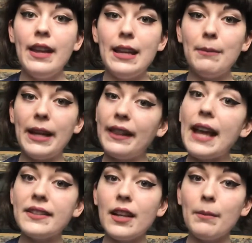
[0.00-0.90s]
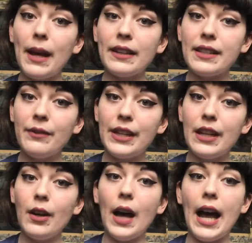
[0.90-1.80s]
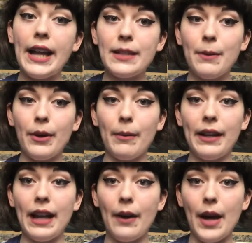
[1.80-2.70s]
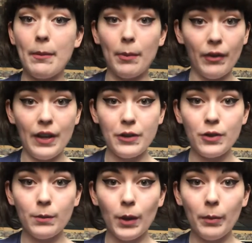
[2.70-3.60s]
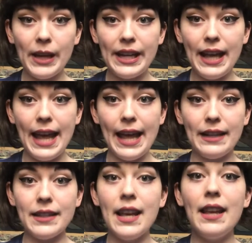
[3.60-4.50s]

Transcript: In my last unboxing video, I spoke about how I'm a professional mermaid, and